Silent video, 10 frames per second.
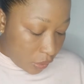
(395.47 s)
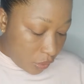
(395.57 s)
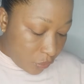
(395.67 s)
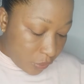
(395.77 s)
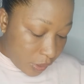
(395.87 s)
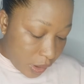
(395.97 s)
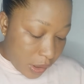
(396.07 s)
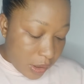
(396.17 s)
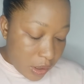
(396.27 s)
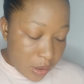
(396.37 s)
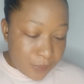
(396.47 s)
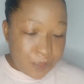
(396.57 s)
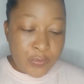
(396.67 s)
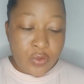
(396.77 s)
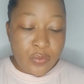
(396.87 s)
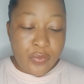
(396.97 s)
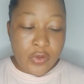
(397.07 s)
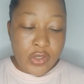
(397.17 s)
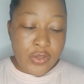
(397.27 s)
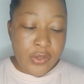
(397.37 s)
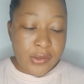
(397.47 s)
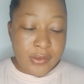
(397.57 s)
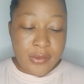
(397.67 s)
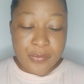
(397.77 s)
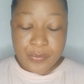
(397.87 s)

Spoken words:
you will need two brushes.